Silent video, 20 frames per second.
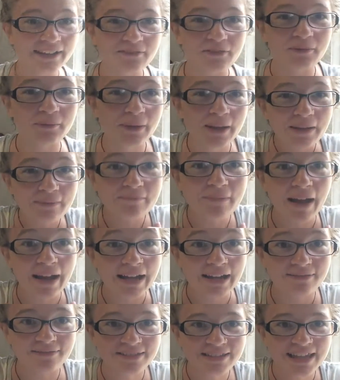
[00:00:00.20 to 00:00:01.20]
everybody,
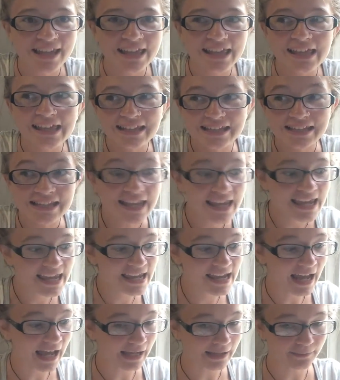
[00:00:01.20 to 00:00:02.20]
my name is Kayla and
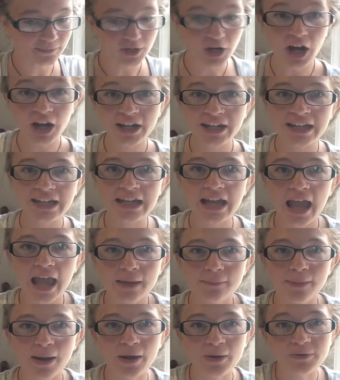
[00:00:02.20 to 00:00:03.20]
today I am talking
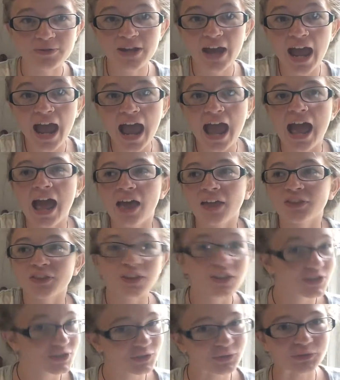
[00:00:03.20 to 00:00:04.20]
about
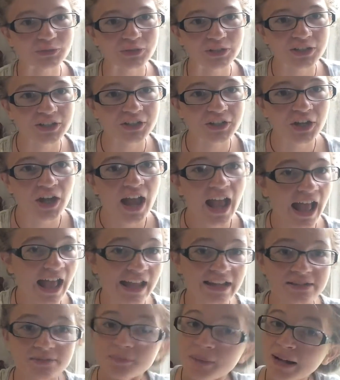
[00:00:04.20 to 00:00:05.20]
the school year
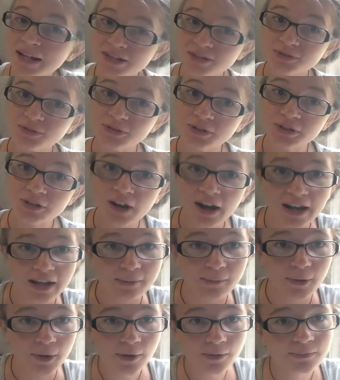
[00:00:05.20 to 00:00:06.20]
and my school year. I
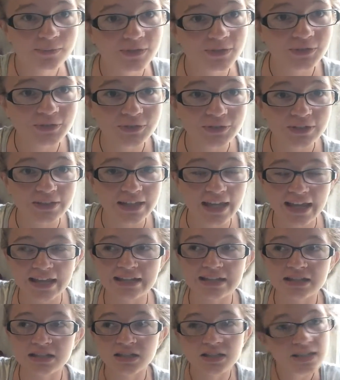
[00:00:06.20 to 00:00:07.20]
am homeschooled
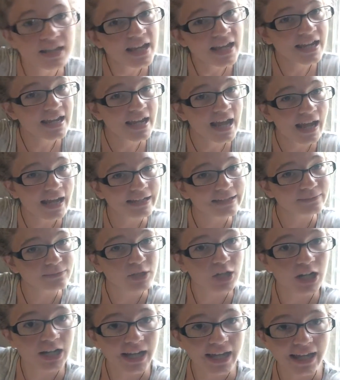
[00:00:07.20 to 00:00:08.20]
and today I am
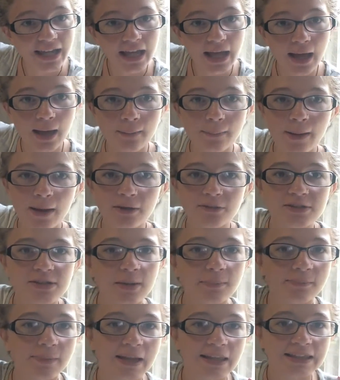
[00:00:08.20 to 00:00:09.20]
talking about
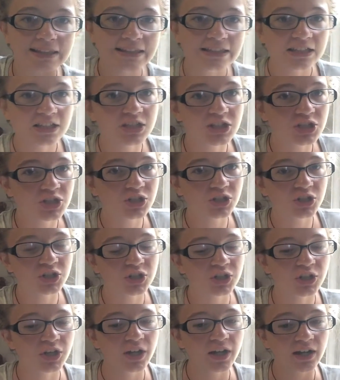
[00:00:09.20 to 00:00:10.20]
my
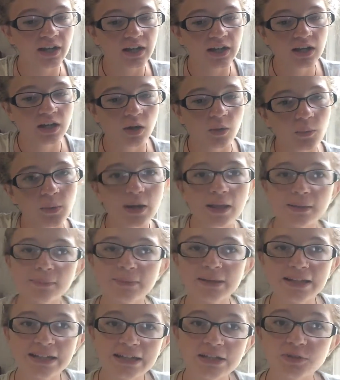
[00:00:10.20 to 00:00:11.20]
literature, what I'm
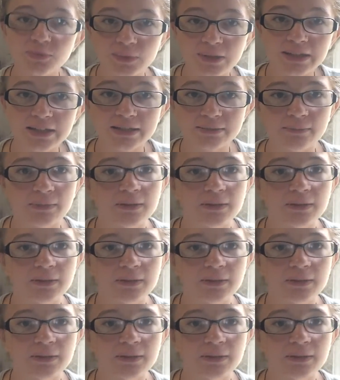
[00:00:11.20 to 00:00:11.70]
planning to read